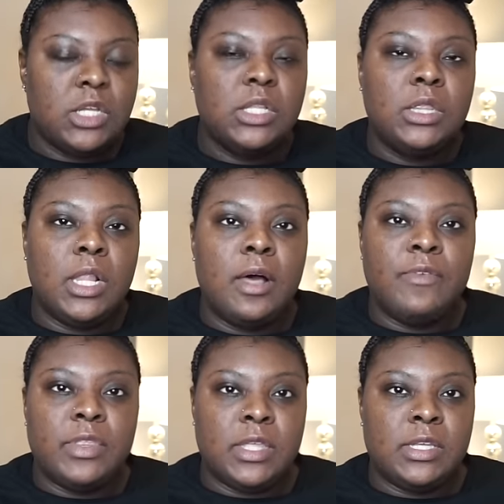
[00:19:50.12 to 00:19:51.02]

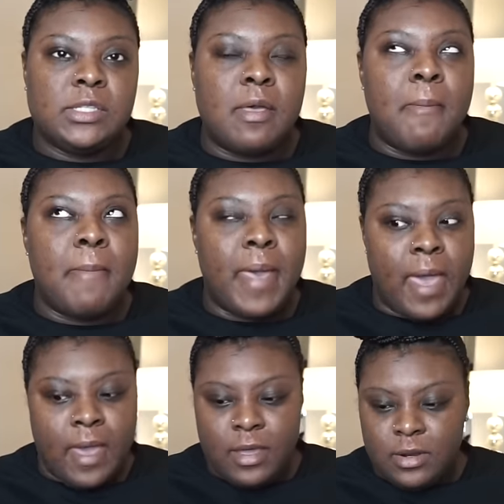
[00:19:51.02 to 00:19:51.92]
love this
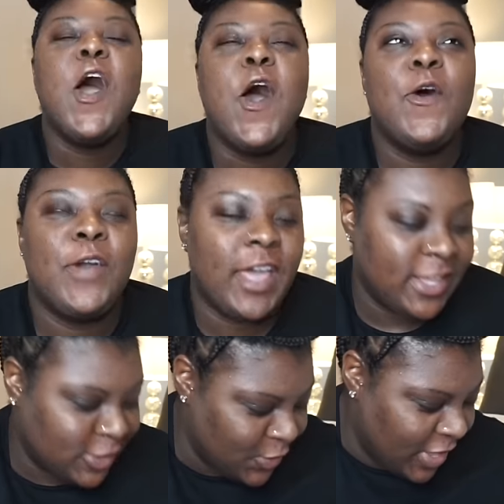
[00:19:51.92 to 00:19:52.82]
bad. Okay,
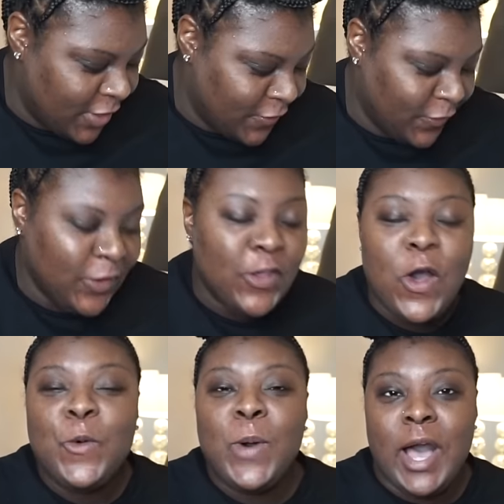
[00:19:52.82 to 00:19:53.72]
so if
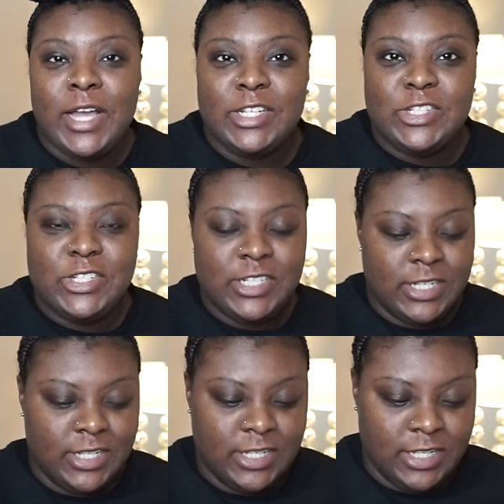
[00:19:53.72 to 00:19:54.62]
y'all watched
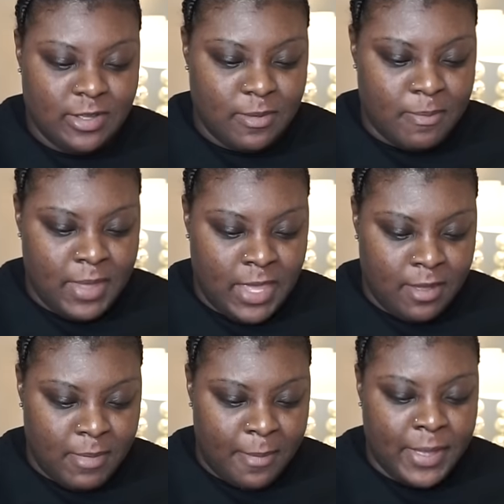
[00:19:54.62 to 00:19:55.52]
me
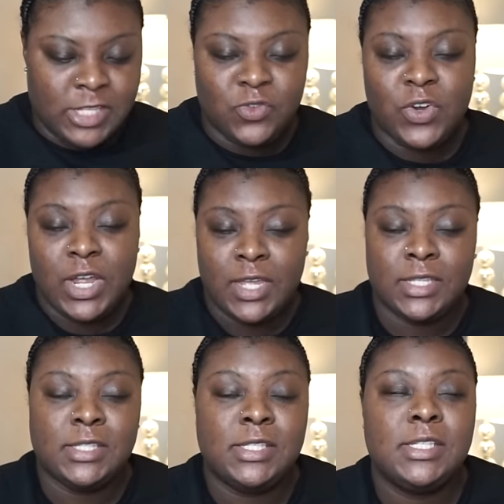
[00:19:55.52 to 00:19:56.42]
and my best
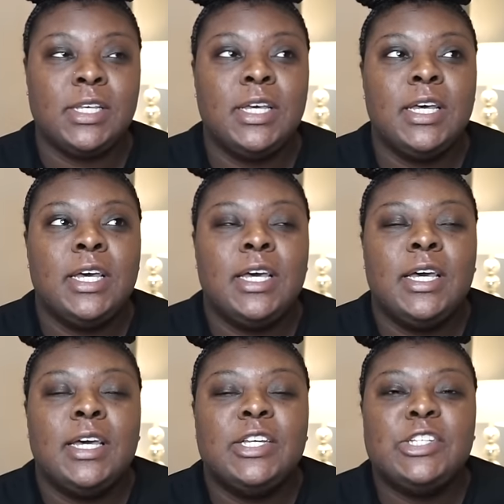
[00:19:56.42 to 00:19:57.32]
friends
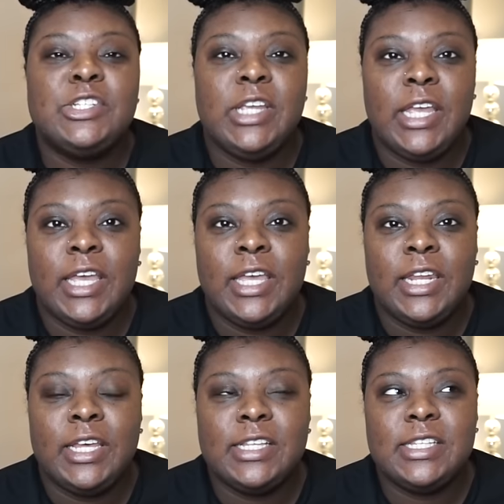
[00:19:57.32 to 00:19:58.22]

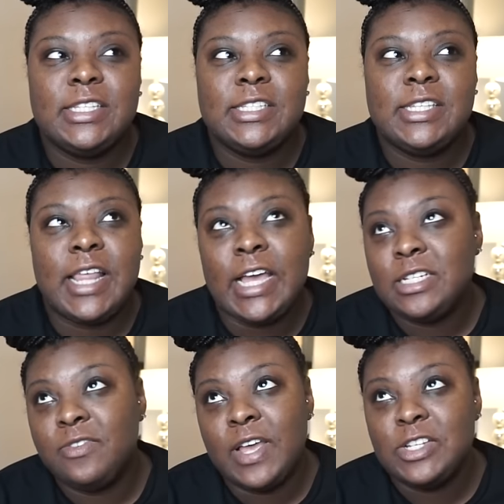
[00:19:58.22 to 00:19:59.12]
Shein
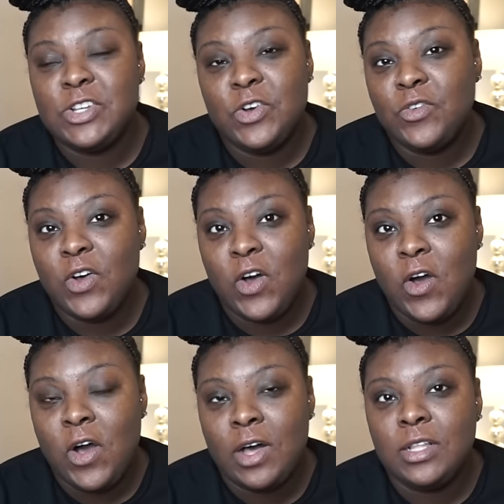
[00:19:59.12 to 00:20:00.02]
slash Fashion Nova
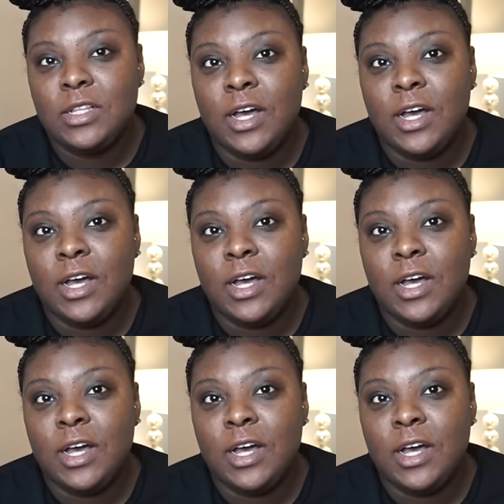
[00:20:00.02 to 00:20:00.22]
haul.